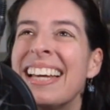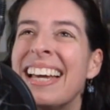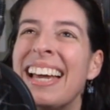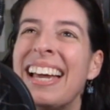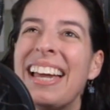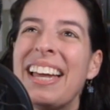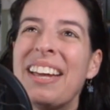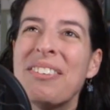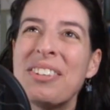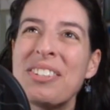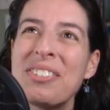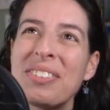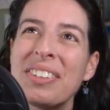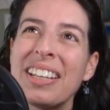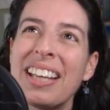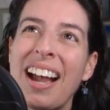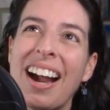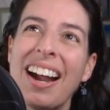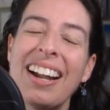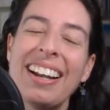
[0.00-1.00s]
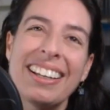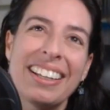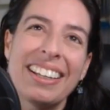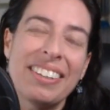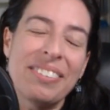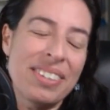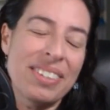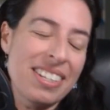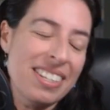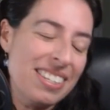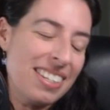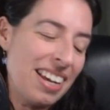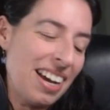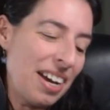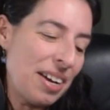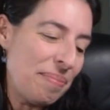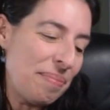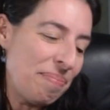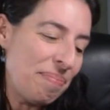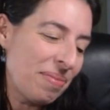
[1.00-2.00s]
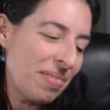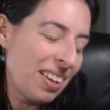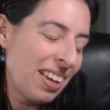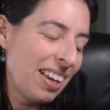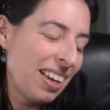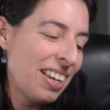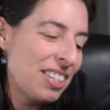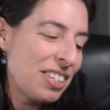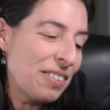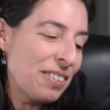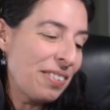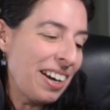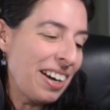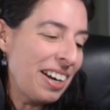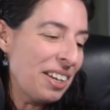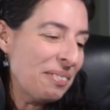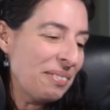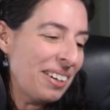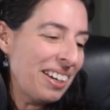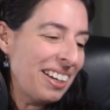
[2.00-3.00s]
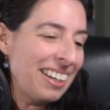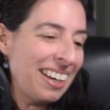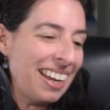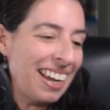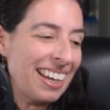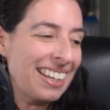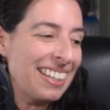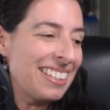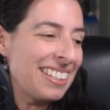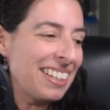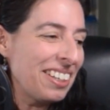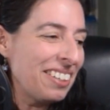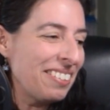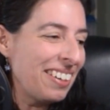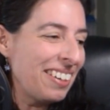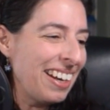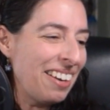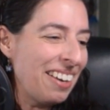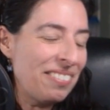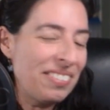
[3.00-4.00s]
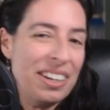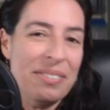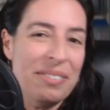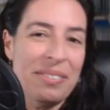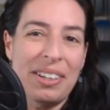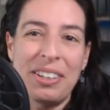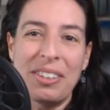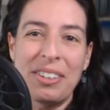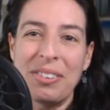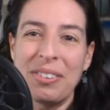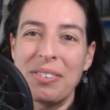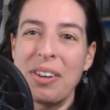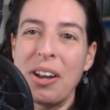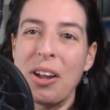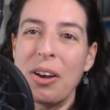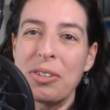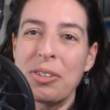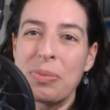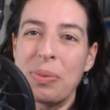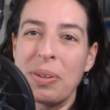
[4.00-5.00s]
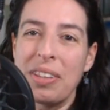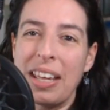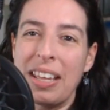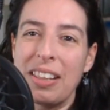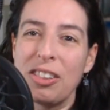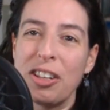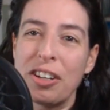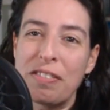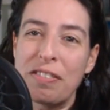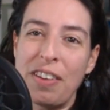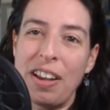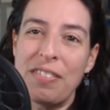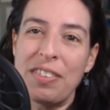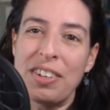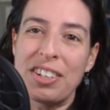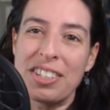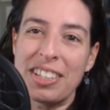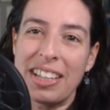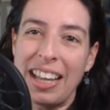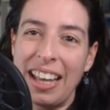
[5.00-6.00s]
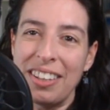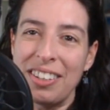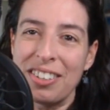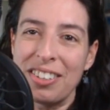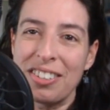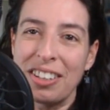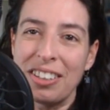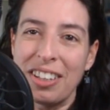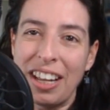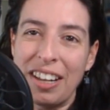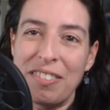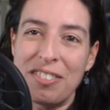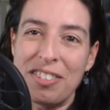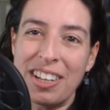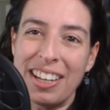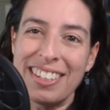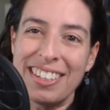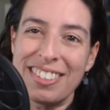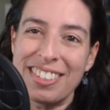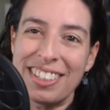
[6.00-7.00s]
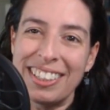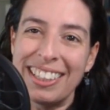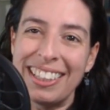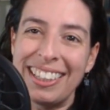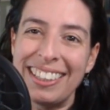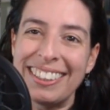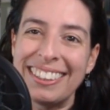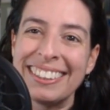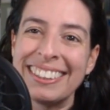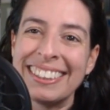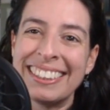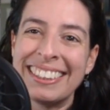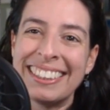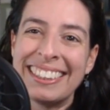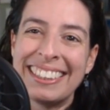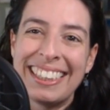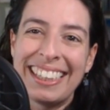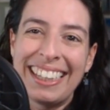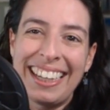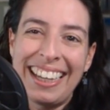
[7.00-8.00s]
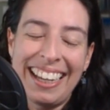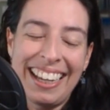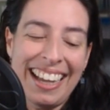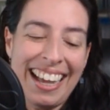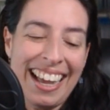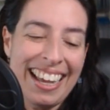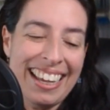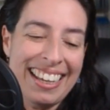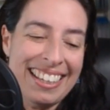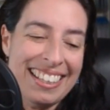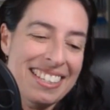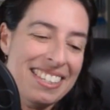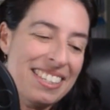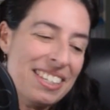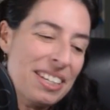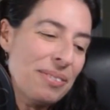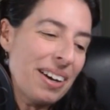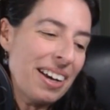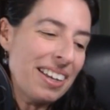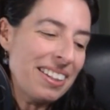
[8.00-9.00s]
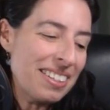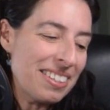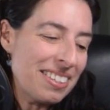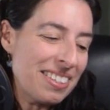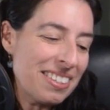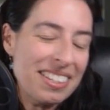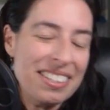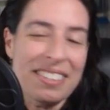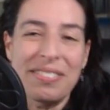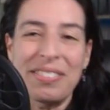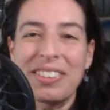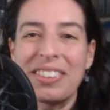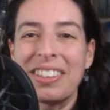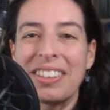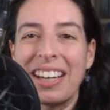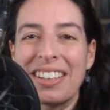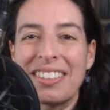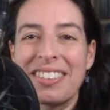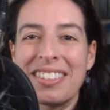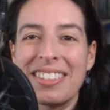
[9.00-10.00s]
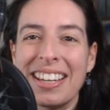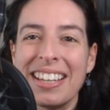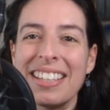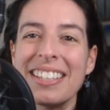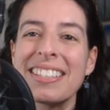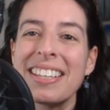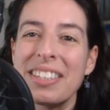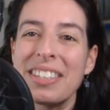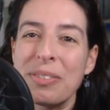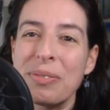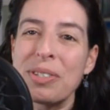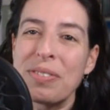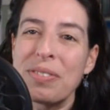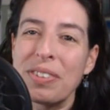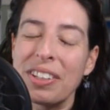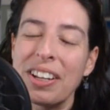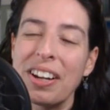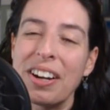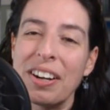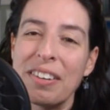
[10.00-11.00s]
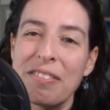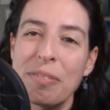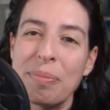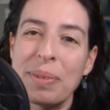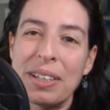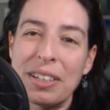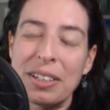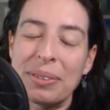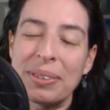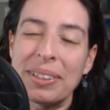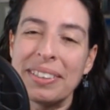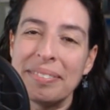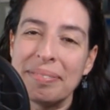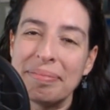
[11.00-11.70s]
It was really hard. It was, so for anyone, I can tell you right now, for anyone who knows when they look 5 years ahead, there's a life change in there. I can see why this is a difficult exercise because it was really hard for me to do it.